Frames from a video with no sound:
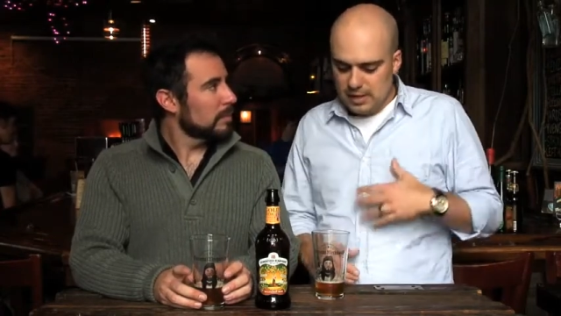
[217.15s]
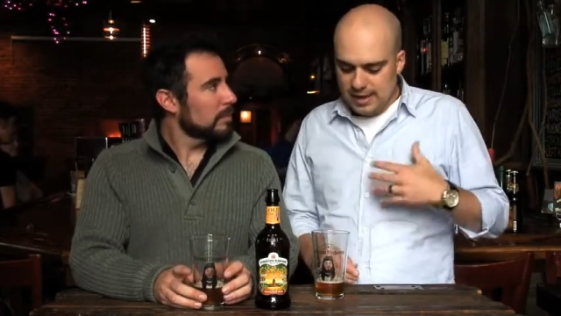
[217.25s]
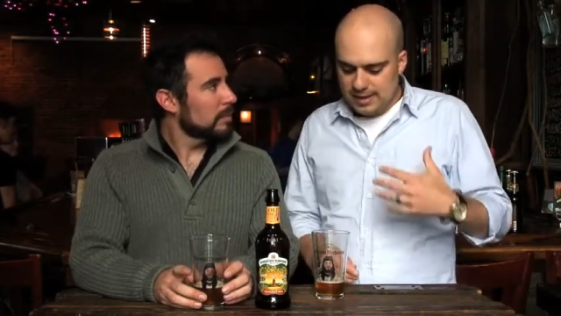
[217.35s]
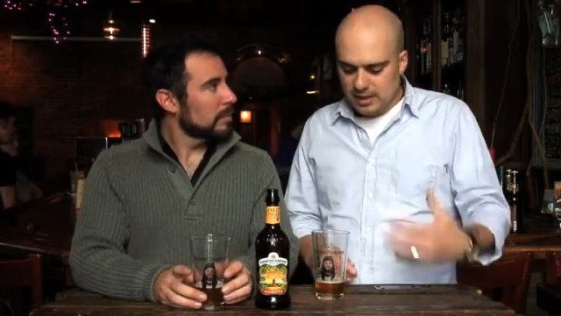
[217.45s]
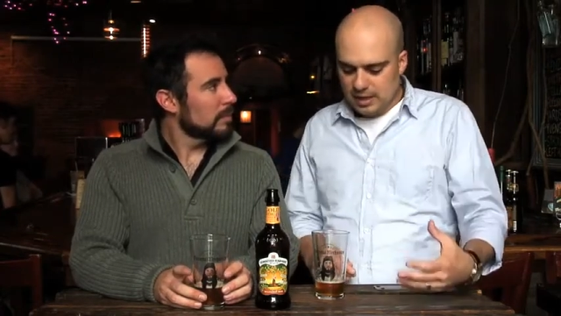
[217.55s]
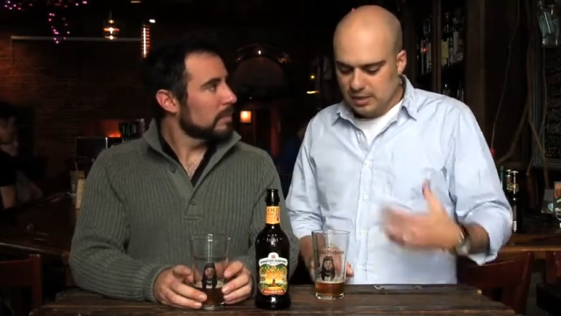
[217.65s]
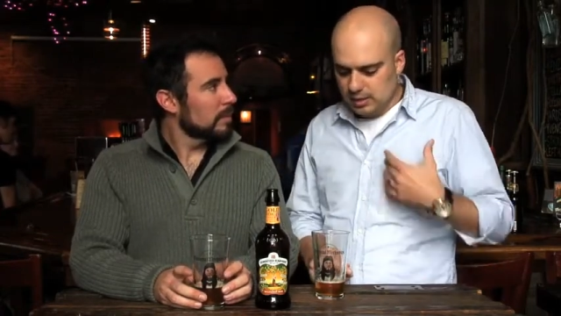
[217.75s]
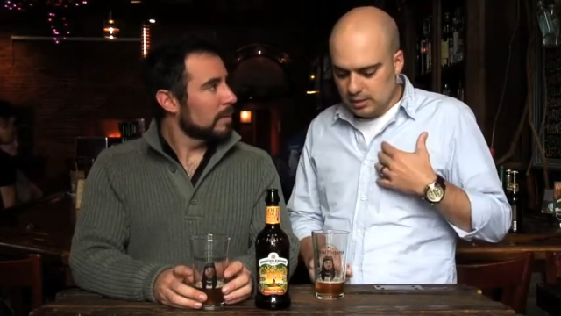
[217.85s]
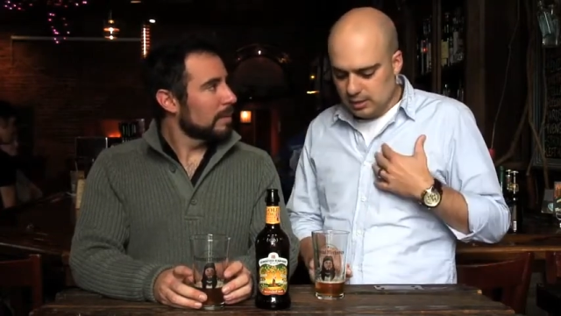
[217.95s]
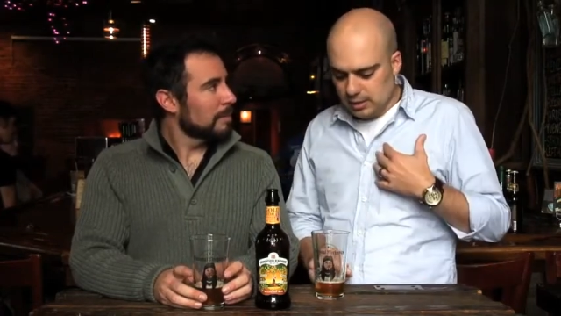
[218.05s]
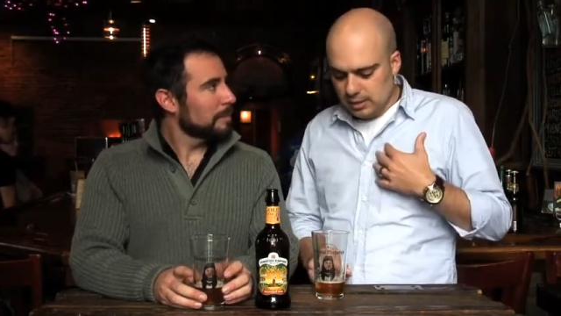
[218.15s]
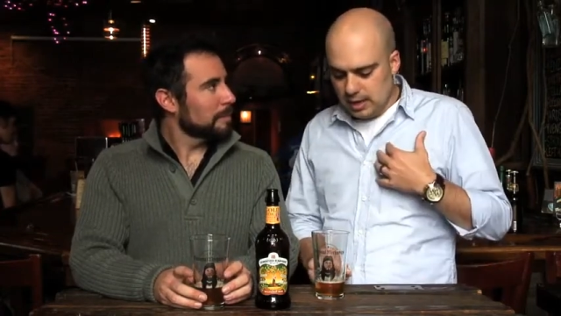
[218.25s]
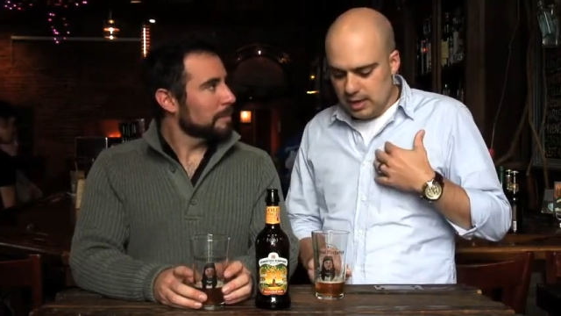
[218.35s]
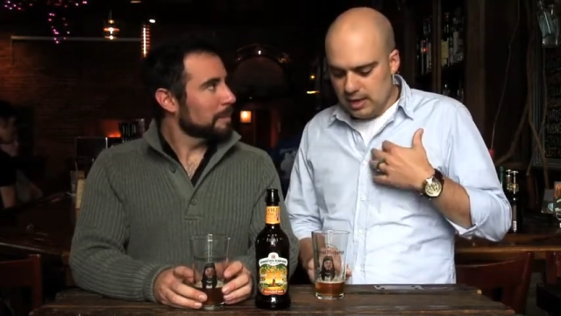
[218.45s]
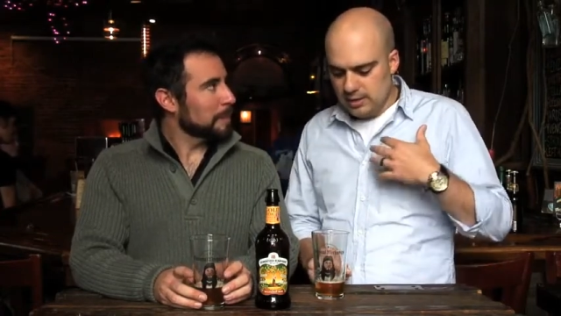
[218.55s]
Speaker 1: It doesn't,
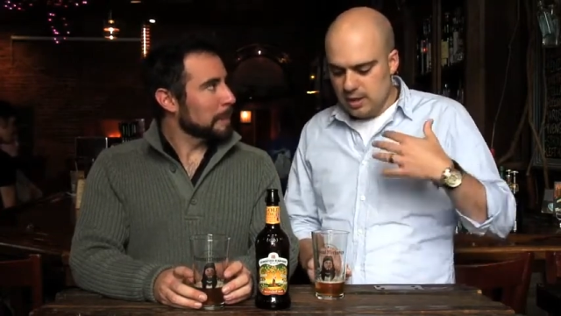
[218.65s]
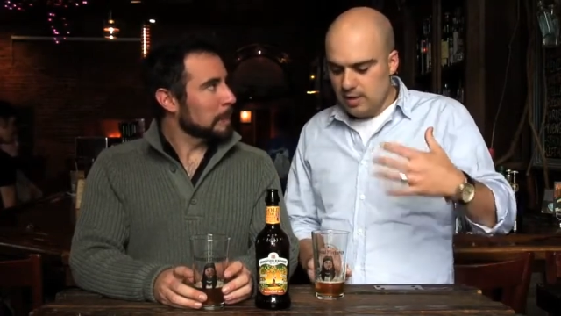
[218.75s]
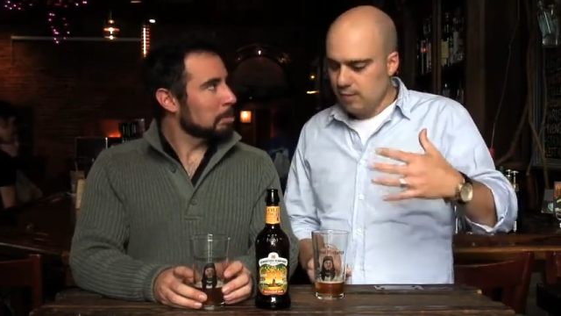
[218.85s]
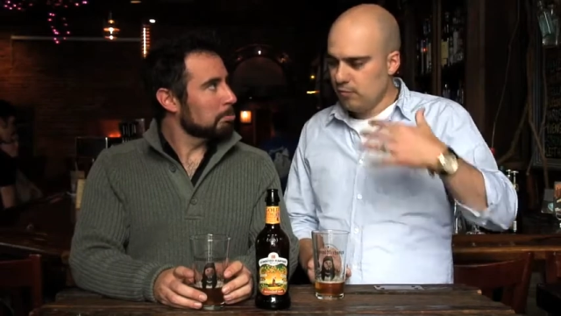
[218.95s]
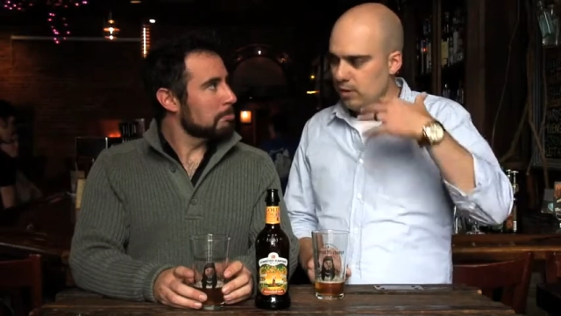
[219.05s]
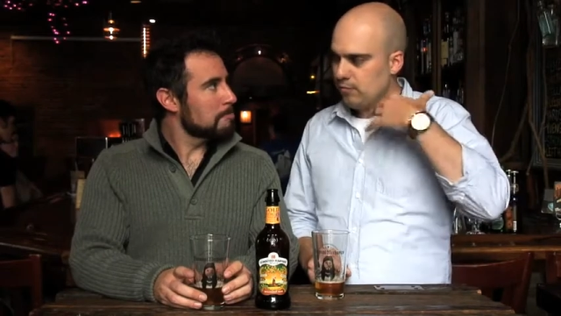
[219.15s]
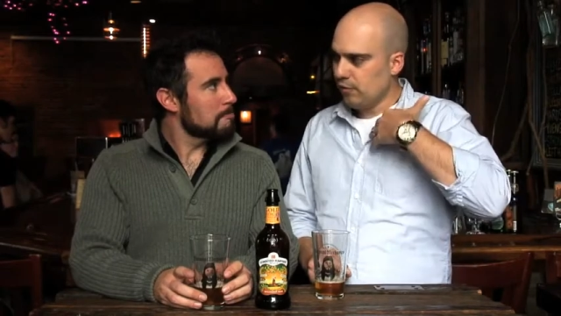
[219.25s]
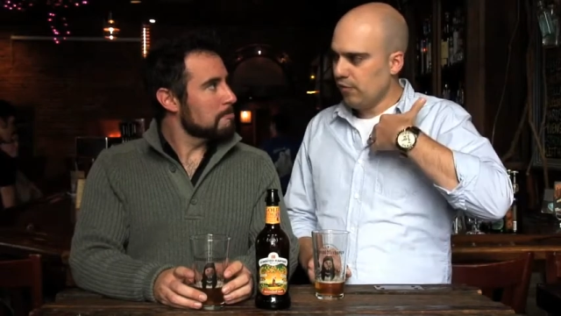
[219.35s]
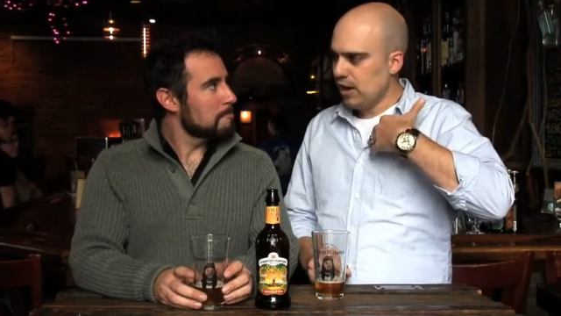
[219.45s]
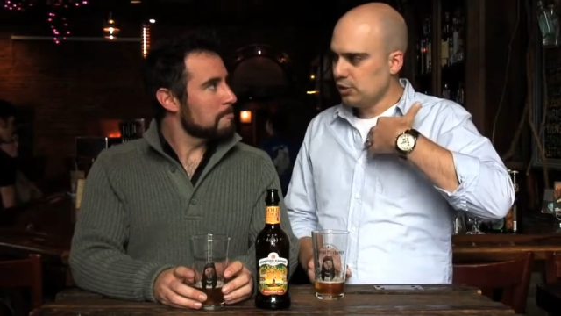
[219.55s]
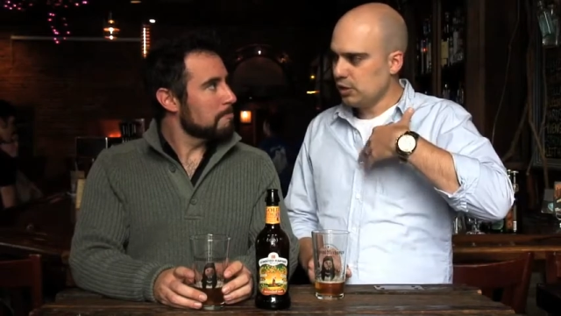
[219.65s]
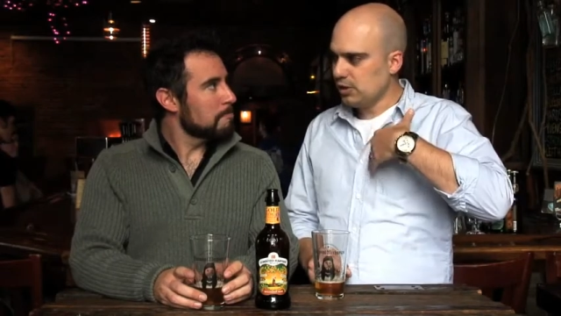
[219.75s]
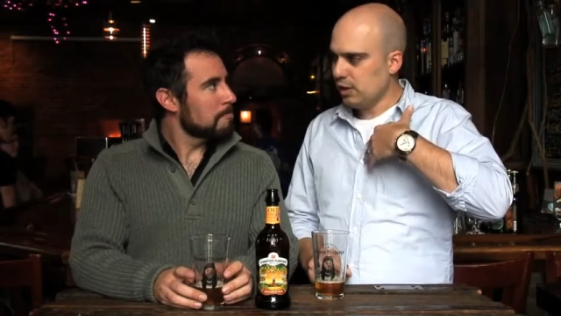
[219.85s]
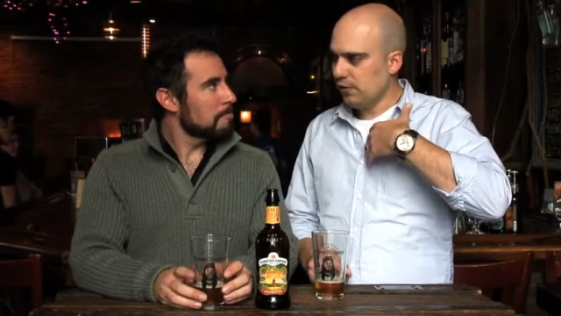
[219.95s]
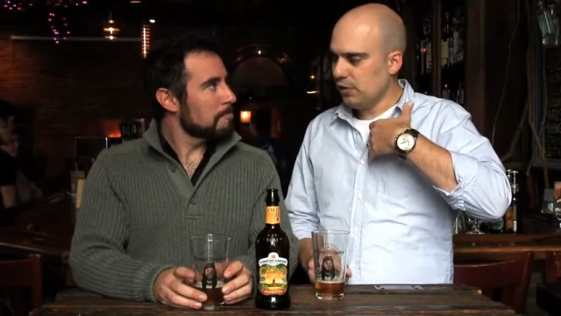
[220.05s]
it refreshes.
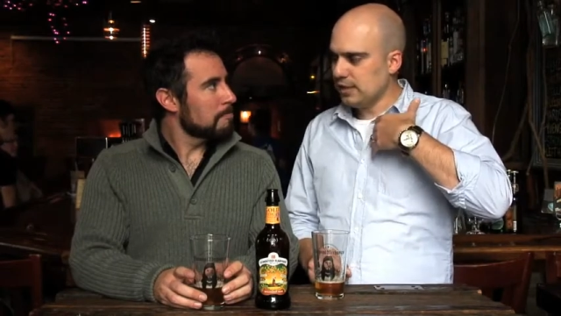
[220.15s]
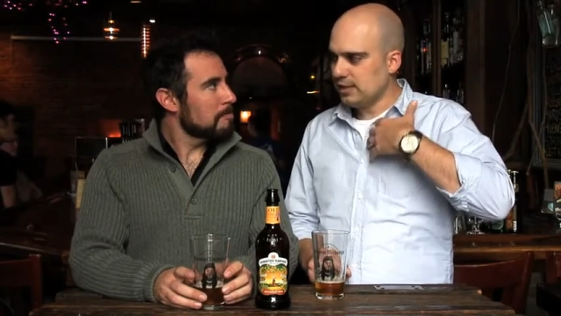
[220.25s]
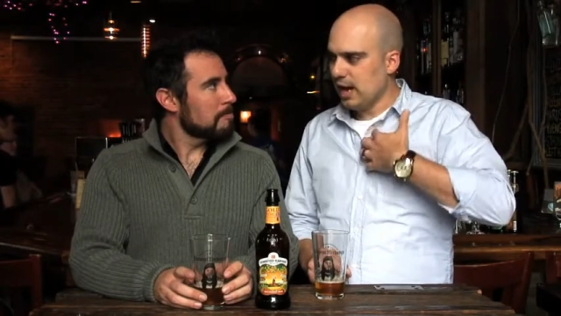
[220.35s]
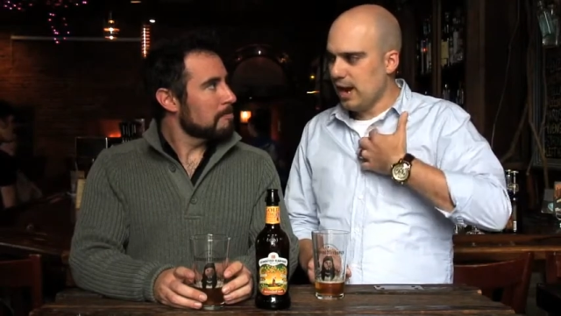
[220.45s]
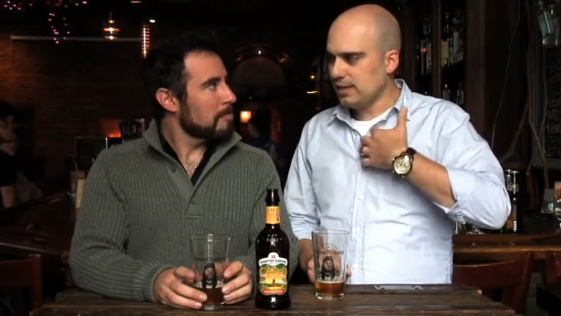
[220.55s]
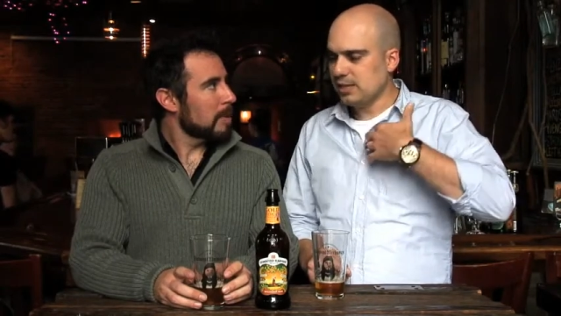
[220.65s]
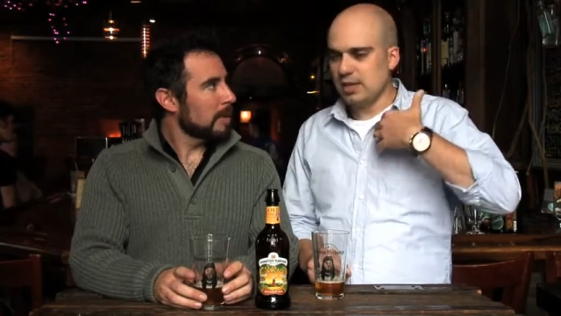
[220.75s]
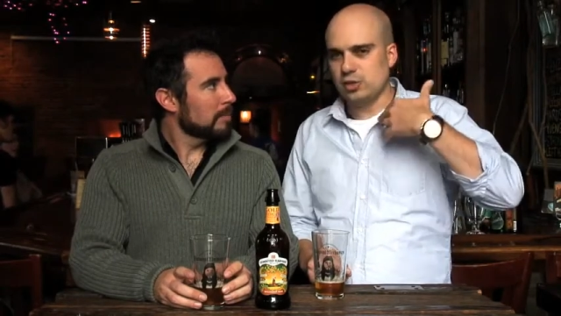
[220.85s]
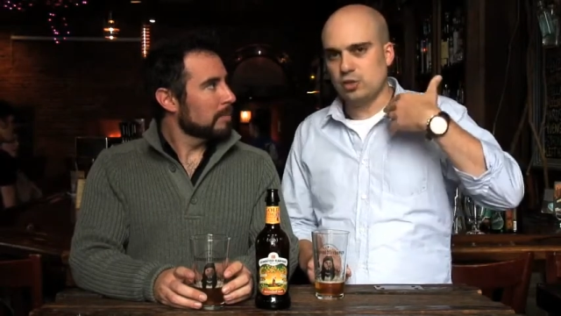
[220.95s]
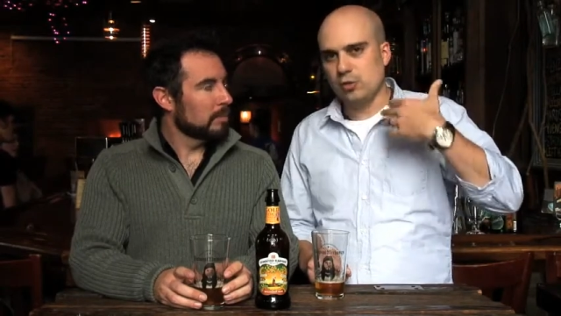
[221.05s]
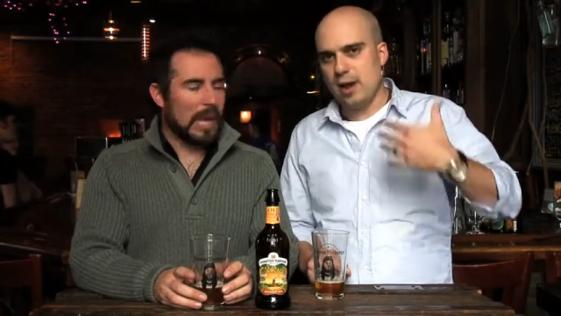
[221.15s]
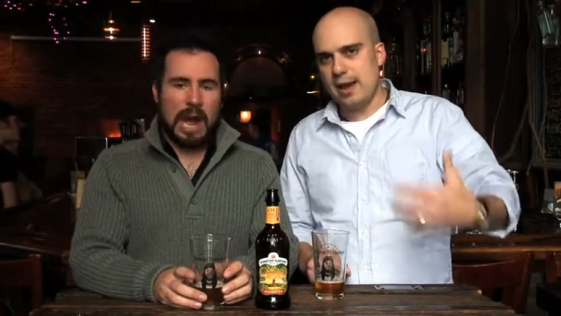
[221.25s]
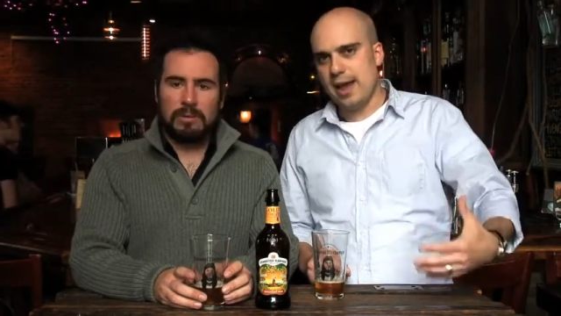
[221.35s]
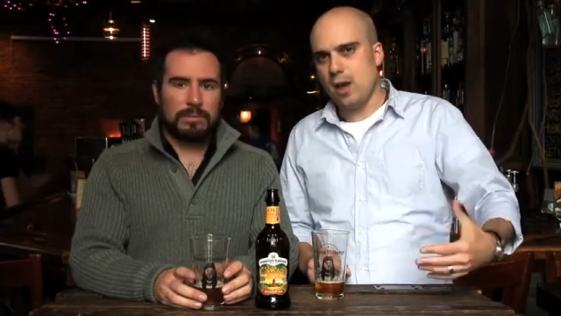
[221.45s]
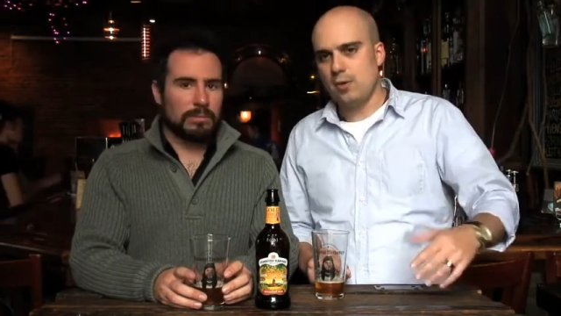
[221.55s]
I don't feel like it dies. It doesn't dry
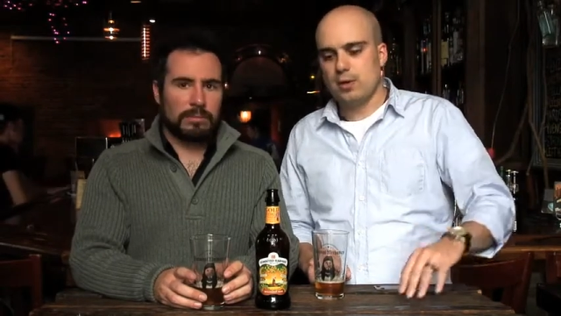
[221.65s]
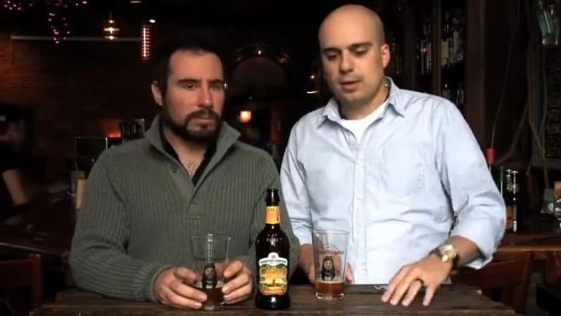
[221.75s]
out.